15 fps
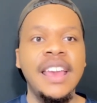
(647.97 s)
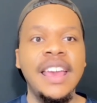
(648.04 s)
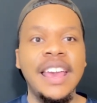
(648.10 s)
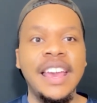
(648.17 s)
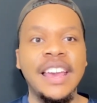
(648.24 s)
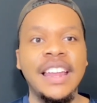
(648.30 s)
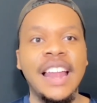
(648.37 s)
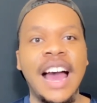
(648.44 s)

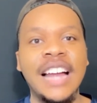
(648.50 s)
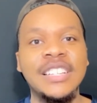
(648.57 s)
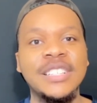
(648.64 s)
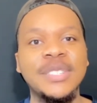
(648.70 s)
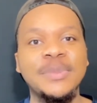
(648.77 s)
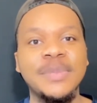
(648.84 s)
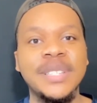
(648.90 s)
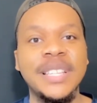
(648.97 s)
And I
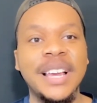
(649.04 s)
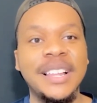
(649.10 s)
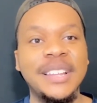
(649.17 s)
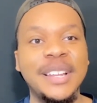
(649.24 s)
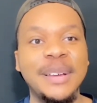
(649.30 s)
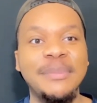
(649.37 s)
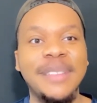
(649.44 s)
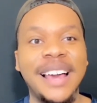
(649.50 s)
just was telling
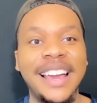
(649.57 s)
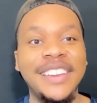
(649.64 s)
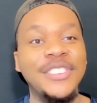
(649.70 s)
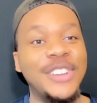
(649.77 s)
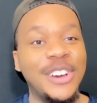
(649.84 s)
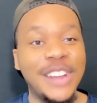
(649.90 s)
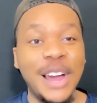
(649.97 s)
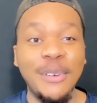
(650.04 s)
them like, you
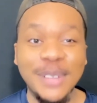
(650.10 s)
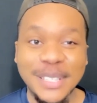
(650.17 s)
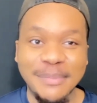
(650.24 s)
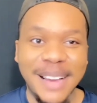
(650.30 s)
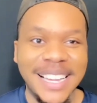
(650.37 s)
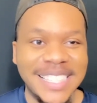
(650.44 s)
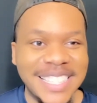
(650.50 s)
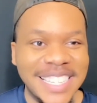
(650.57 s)
know, that wasn't
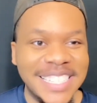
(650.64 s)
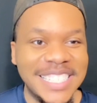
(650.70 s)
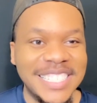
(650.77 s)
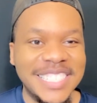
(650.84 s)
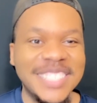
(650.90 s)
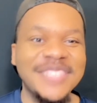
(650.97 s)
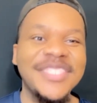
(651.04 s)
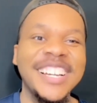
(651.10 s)
my
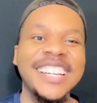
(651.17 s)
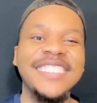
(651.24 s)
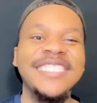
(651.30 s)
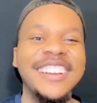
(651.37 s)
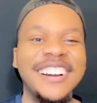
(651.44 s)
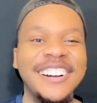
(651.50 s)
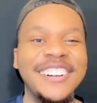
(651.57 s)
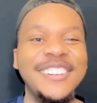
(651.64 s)
intentions, but you
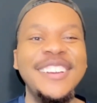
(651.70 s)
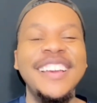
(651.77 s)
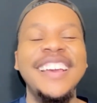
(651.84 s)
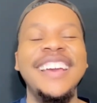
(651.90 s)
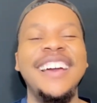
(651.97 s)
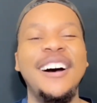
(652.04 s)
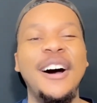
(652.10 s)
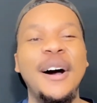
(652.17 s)
know,
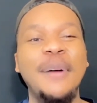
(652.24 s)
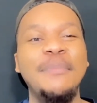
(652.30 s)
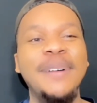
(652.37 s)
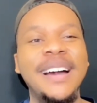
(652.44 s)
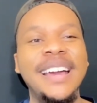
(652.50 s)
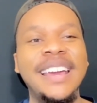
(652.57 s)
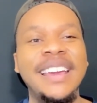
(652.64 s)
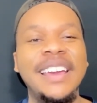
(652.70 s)
um,
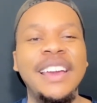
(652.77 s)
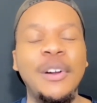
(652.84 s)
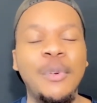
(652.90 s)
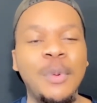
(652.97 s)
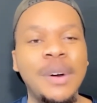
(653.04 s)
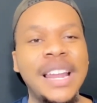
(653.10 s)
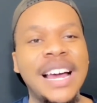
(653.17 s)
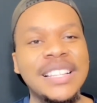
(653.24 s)
but
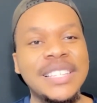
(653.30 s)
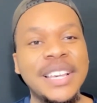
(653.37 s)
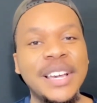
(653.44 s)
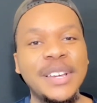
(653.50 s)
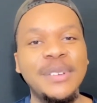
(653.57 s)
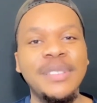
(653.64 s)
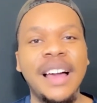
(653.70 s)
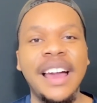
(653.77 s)
when I tell
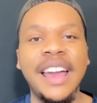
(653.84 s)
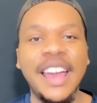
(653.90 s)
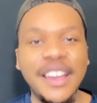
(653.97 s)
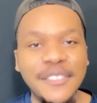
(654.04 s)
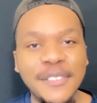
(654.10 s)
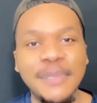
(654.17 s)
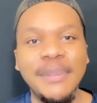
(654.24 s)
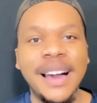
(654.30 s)
you like
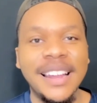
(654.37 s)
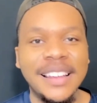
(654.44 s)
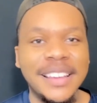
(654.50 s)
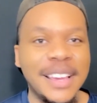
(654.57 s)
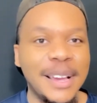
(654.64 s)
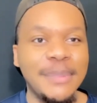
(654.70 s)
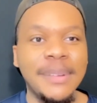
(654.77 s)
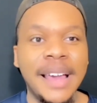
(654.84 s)
everybody
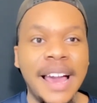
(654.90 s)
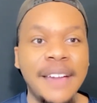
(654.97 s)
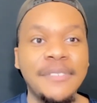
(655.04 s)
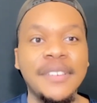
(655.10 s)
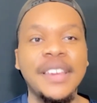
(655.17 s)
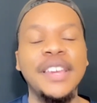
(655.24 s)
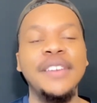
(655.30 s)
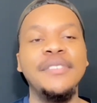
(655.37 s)
kept
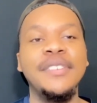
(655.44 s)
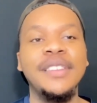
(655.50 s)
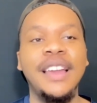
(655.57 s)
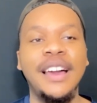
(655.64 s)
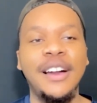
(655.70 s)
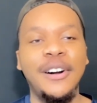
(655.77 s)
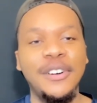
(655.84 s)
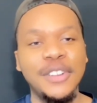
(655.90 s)
laughing, even
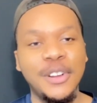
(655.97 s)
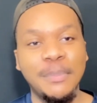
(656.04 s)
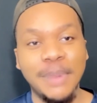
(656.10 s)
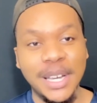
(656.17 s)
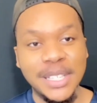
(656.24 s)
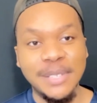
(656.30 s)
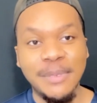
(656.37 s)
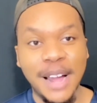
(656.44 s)
like on the
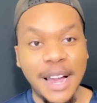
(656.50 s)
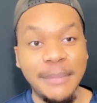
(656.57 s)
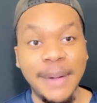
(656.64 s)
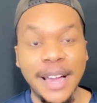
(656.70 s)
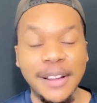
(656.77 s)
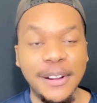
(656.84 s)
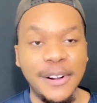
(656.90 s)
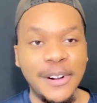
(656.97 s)
bus ride
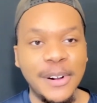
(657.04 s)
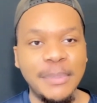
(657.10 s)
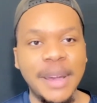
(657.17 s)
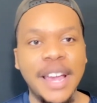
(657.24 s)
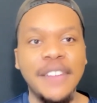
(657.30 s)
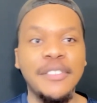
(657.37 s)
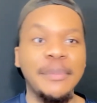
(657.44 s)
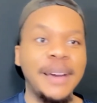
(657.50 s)
back home,
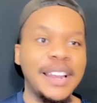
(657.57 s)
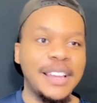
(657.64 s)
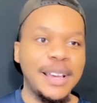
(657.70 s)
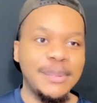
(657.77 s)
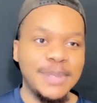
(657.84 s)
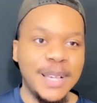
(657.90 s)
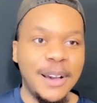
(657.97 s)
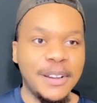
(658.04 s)
everybody
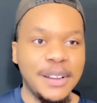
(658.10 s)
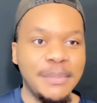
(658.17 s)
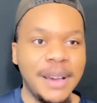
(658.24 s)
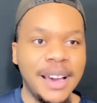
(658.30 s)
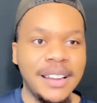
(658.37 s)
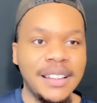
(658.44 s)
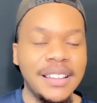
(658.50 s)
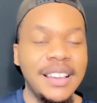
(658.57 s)
kept talking
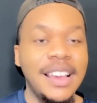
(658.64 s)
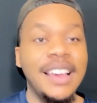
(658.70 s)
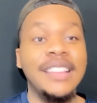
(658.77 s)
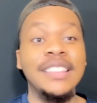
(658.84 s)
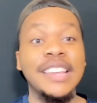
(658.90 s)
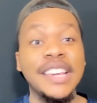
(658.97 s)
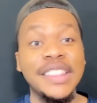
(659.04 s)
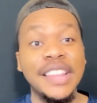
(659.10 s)
about it.
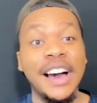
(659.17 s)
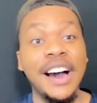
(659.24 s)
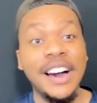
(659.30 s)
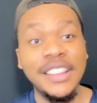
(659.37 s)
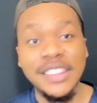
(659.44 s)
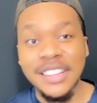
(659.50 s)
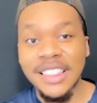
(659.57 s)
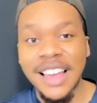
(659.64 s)
Then the
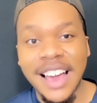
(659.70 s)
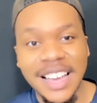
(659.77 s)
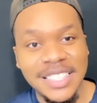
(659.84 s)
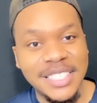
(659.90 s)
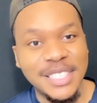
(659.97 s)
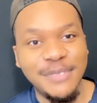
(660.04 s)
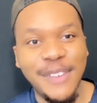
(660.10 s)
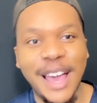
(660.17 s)
other
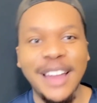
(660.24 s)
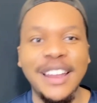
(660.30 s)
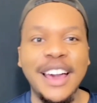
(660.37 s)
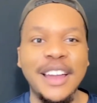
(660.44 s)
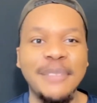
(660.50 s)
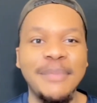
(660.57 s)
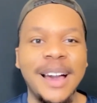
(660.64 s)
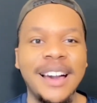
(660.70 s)
classes found
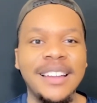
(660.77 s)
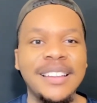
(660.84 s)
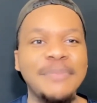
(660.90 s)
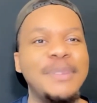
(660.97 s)
out about it.